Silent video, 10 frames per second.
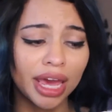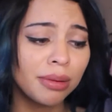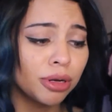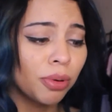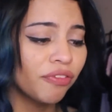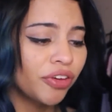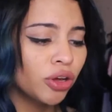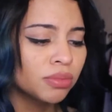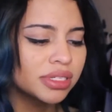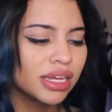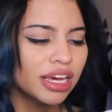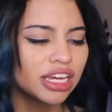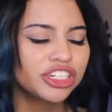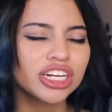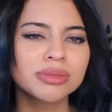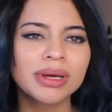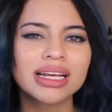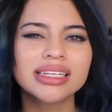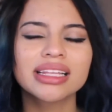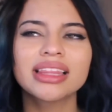named perfumes just
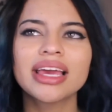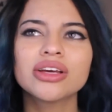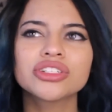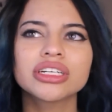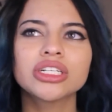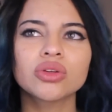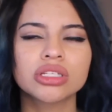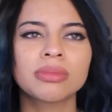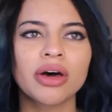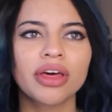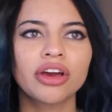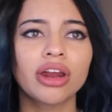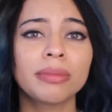because like they usually don't smell that good.